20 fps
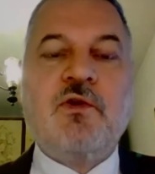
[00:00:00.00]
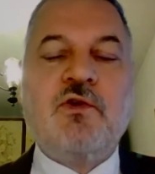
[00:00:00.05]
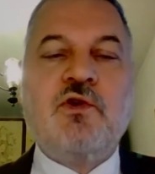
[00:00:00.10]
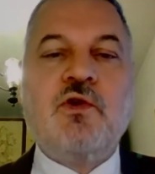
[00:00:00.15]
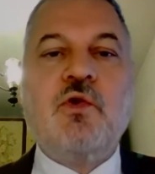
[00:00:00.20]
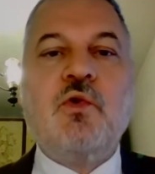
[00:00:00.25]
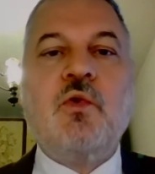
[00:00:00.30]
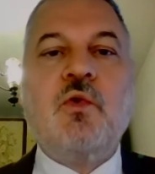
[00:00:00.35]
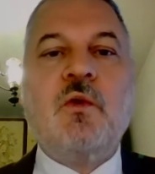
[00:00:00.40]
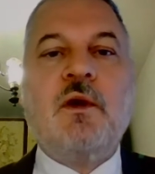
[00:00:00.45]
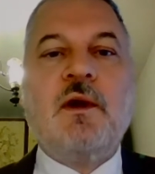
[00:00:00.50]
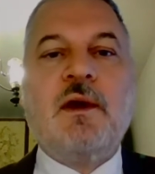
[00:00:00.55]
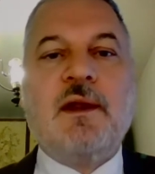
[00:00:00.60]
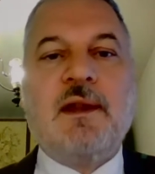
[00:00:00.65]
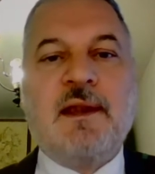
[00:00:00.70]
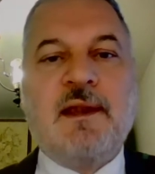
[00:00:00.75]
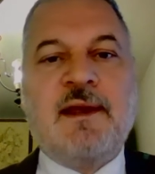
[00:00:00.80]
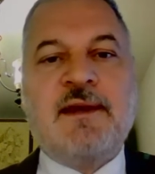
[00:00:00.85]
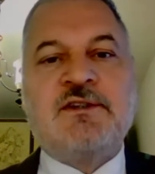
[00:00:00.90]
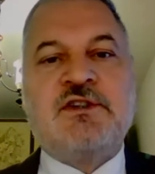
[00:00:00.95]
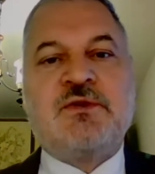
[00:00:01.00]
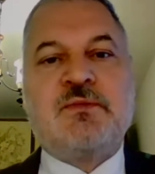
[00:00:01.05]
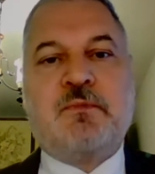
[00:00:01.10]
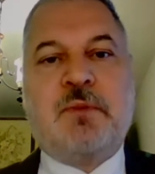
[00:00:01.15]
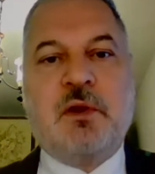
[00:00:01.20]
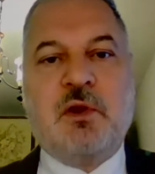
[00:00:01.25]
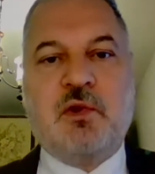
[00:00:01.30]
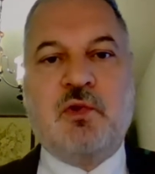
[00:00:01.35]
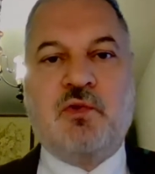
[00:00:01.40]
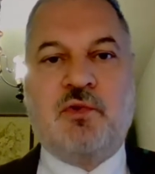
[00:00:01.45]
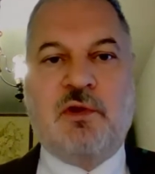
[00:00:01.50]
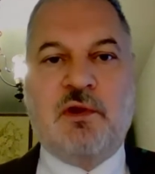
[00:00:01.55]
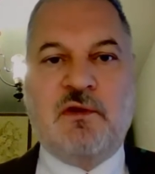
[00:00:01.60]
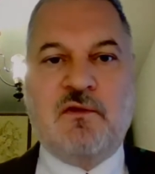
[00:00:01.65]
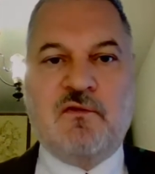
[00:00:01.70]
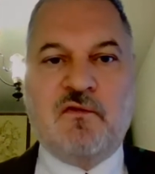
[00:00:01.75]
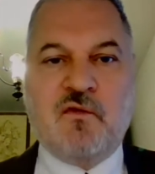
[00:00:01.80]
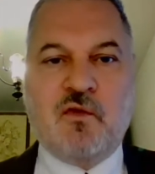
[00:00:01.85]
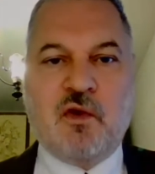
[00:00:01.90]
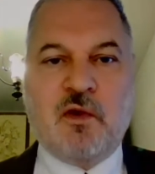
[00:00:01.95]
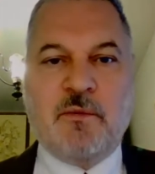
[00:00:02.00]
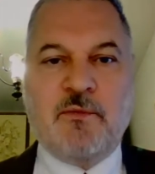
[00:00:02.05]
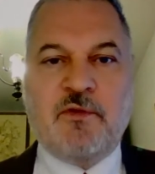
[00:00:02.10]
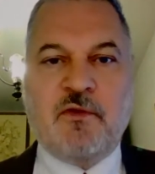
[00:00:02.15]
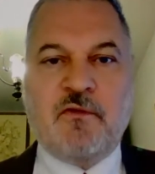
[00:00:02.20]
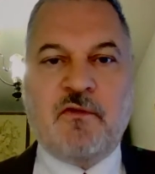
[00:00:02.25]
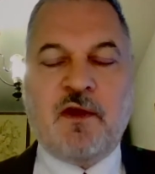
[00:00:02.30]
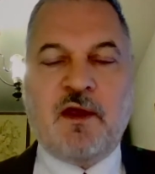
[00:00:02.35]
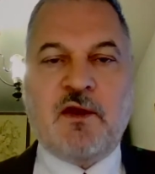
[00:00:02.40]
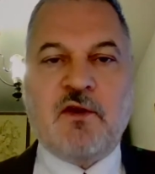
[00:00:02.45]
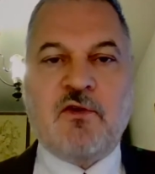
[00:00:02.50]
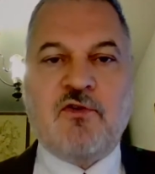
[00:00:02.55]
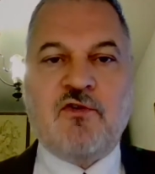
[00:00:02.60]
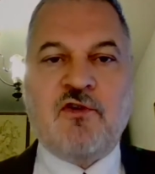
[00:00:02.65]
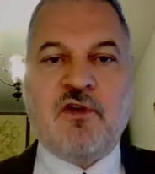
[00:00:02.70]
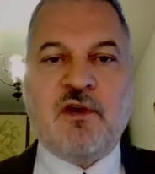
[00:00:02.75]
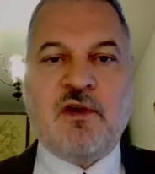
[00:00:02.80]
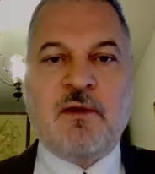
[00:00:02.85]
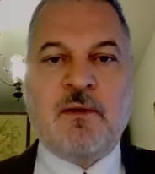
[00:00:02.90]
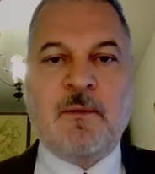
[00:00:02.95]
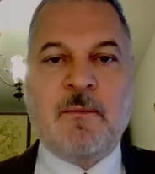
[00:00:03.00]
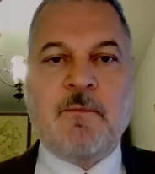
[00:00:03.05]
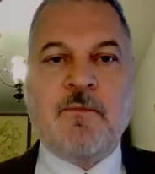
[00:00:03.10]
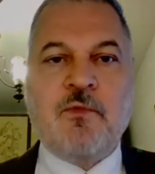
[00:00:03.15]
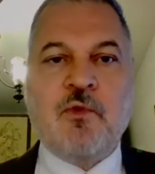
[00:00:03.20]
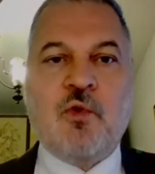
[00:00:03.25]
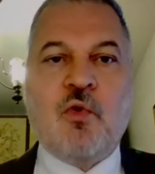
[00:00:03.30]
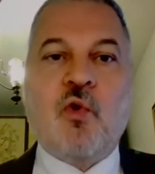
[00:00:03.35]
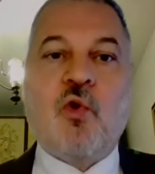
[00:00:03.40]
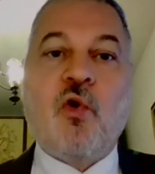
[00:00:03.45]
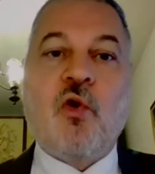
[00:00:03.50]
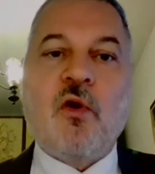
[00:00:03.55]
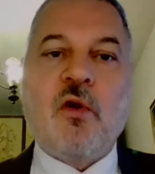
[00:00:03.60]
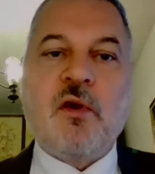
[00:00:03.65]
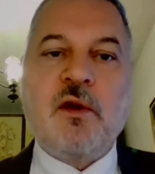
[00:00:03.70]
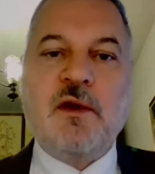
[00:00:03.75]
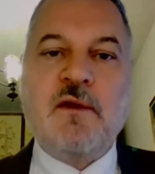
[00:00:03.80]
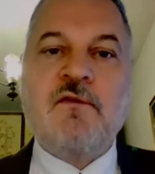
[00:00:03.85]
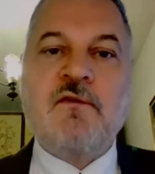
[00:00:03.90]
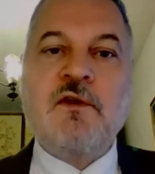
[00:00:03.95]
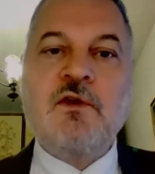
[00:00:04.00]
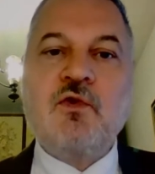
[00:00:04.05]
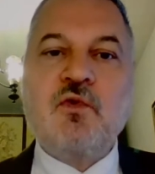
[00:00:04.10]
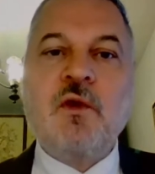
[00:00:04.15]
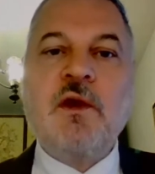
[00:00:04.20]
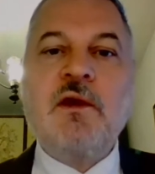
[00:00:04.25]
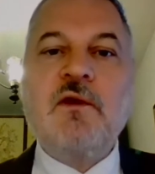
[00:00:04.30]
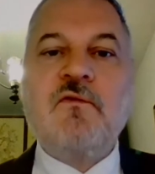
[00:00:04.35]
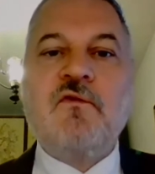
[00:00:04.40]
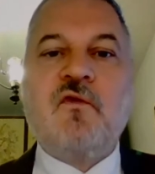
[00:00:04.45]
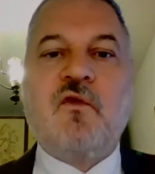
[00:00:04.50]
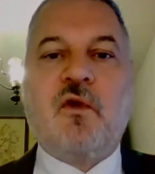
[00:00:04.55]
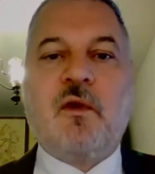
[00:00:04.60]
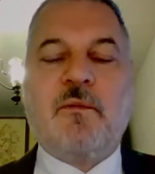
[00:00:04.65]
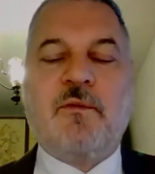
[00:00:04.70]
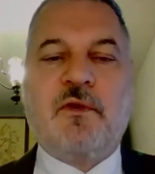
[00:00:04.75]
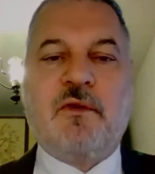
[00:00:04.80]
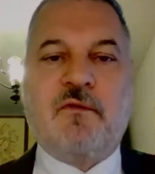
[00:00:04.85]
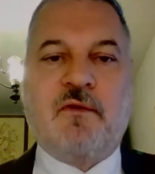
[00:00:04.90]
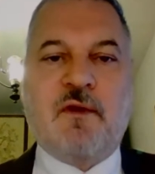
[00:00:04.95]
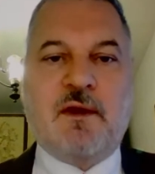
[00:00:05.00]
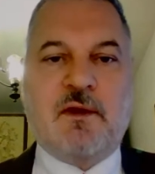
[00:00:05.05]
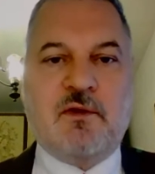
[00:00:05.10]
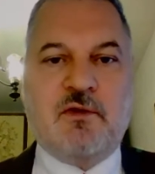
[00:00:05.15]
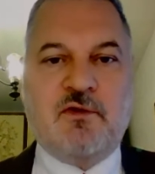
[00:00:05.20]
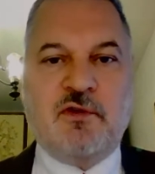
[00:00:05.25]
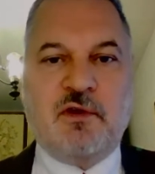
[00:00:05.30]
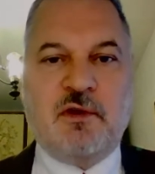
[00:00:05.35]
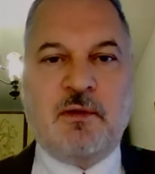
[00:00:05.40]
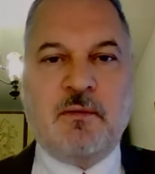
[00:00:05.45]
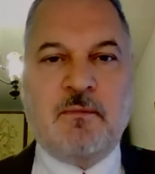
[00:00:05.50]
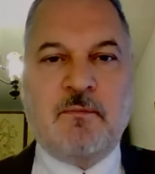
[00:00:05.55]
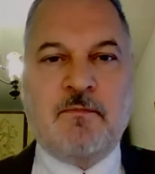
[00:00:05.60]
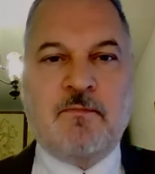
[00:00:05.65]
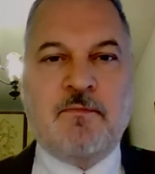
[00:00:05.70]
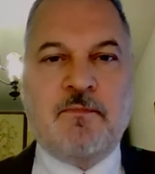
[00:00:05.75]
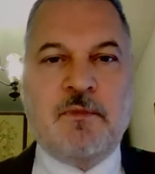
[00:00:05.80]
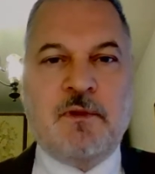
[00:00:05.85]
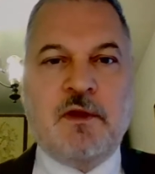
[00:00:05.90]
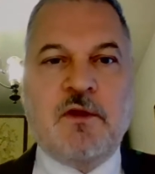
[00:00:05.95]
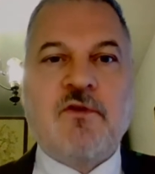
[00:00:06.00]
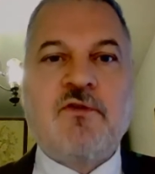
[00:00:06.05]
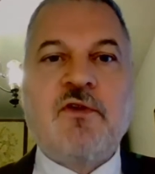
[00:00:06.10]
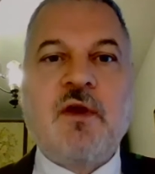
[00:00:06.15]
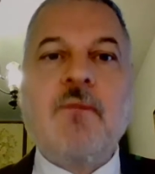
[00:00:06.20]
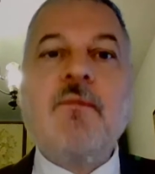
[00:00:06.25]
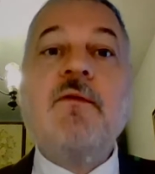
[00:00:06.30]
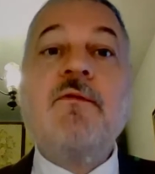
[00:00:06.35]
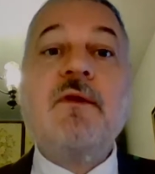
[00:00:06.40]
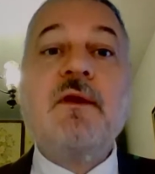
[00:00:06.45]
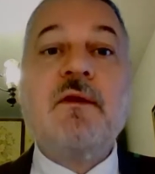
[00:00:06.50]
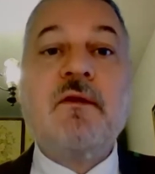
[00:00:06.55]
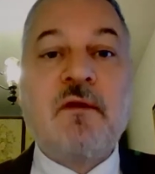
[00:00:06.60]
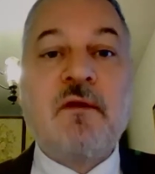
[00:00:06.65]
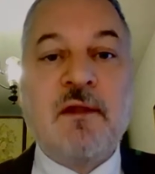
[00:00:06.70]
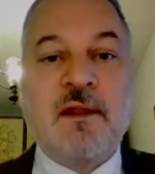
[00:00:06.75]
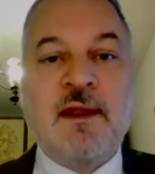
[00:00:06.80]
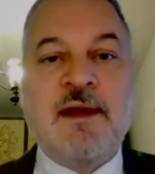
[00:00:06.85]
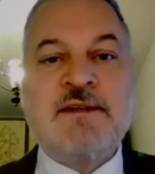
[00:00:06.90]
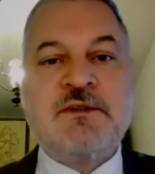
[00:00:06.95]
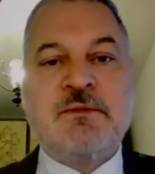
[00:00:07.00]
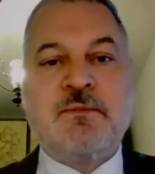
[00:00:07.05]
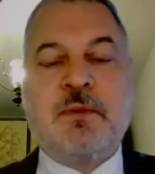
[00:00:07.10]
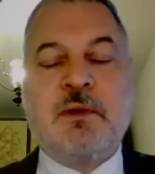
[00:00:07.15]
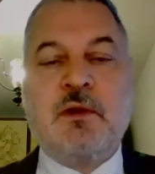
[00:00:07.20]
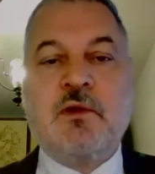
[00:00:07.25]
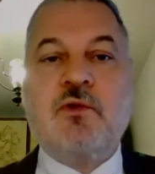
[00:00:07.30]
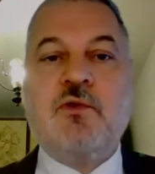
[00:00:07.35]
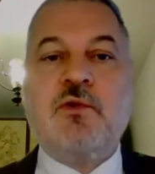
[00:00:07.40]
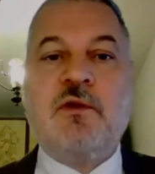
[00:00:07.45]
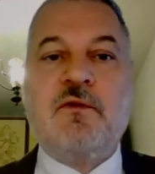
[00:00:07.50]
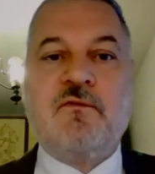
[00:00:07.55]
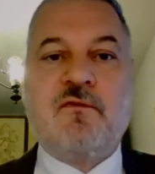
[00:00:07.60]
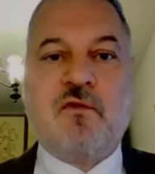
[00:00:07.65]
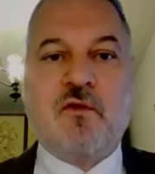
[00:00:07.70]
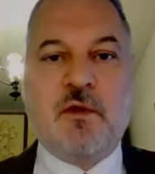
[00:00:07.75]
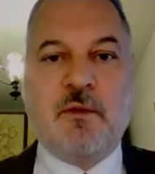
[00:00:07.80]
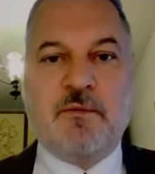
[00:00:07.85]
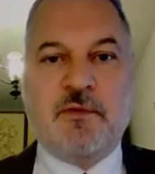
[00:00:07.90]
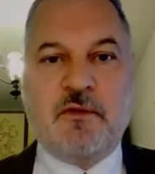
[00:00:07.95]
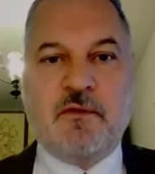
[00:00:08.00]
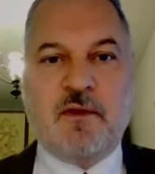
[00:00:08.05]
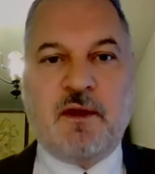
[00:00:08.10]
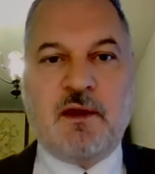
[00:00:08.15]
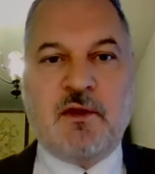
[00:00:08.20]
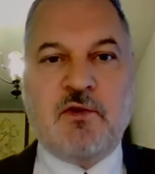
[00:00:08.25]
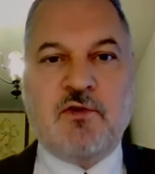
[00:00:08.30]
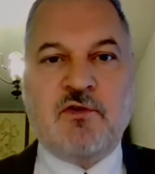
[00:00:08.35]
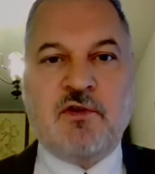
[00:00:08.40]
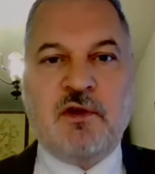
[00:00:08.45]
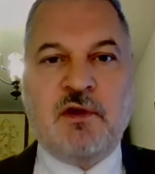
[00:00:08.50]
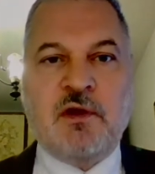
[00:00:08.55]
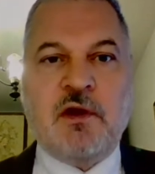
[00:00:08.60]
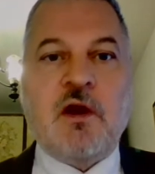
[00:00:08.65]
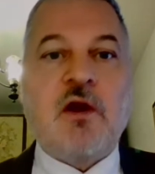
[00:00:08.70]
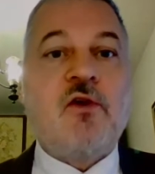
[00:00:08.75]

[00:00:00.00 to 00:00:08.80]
to less polluting forms of energy, or even green forms of energy. Some of these less polluting forms of energy